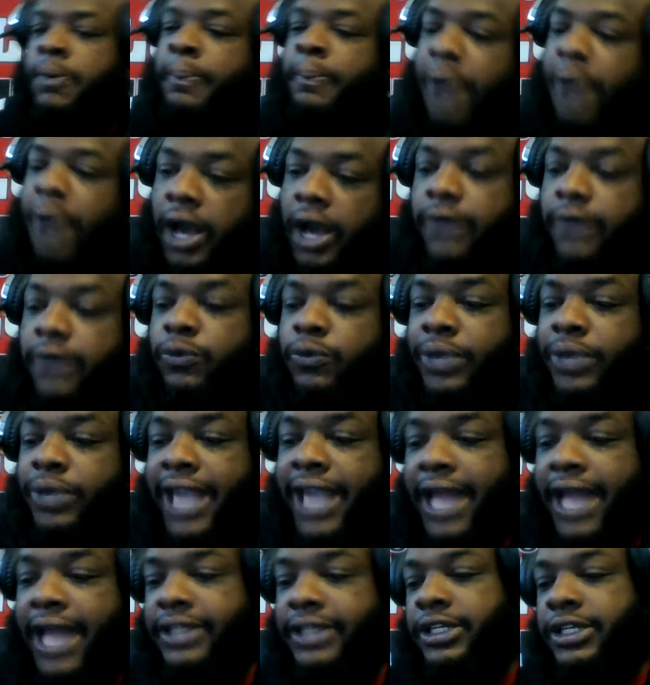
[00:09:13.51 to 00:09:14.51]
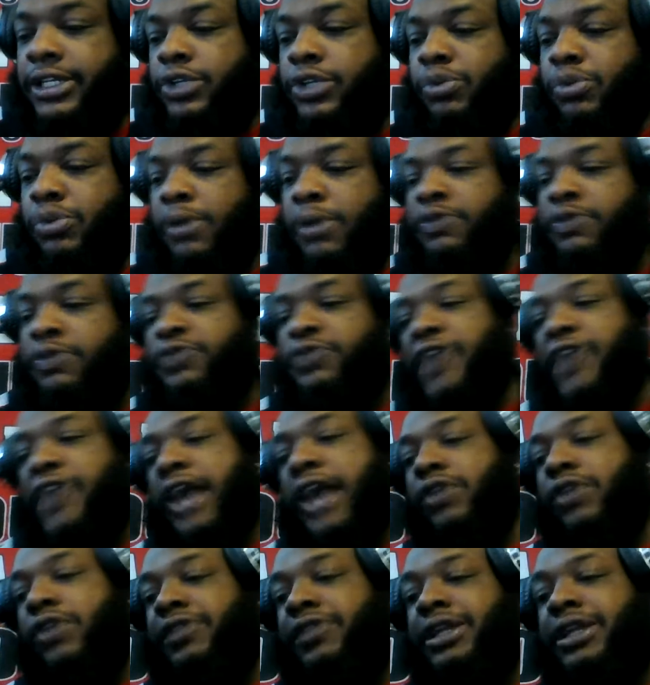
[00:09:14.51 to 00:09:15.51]
But we got the New Milford
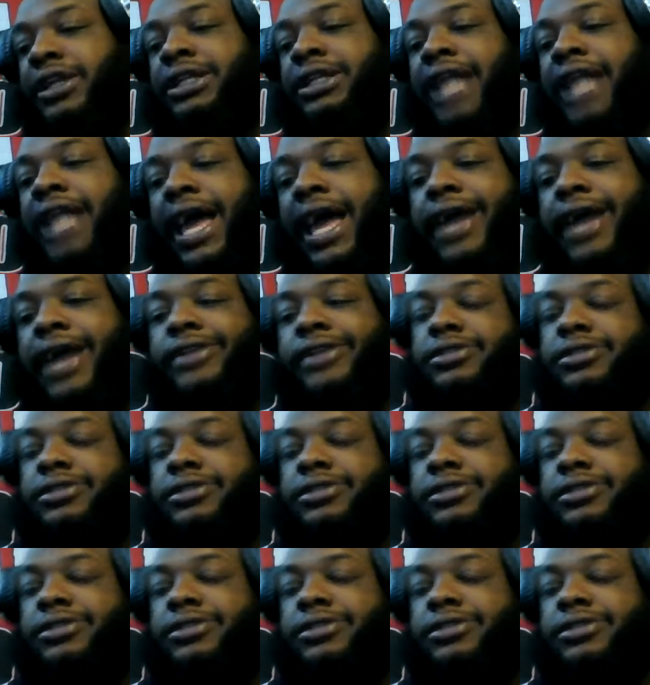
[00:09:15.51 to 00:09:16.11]
Fire over the Glad.